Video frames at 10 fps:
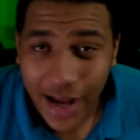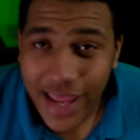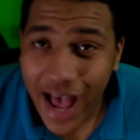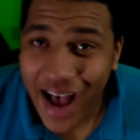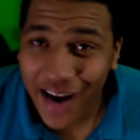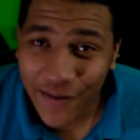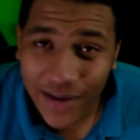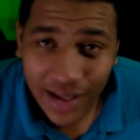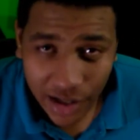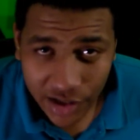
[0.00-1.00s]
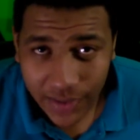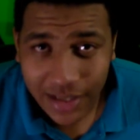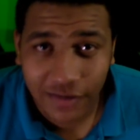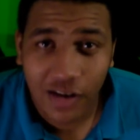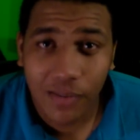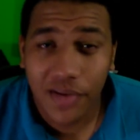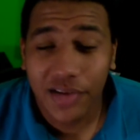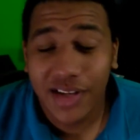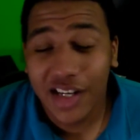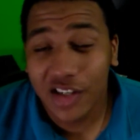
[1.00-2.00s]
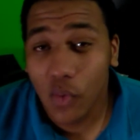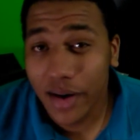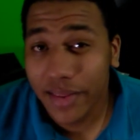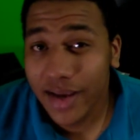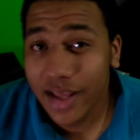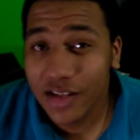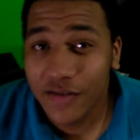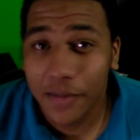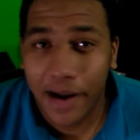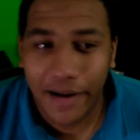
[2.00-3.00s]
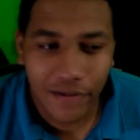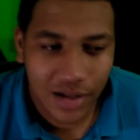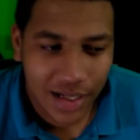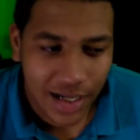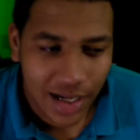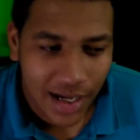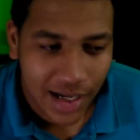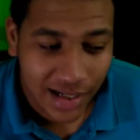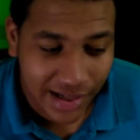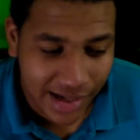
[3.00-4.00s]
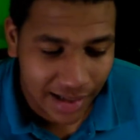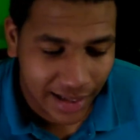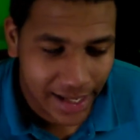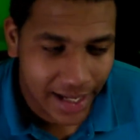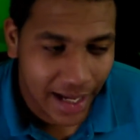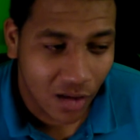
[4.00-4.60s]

Yeah, I really enjoyed this film, but there's actually one thing in this film I really didn't like.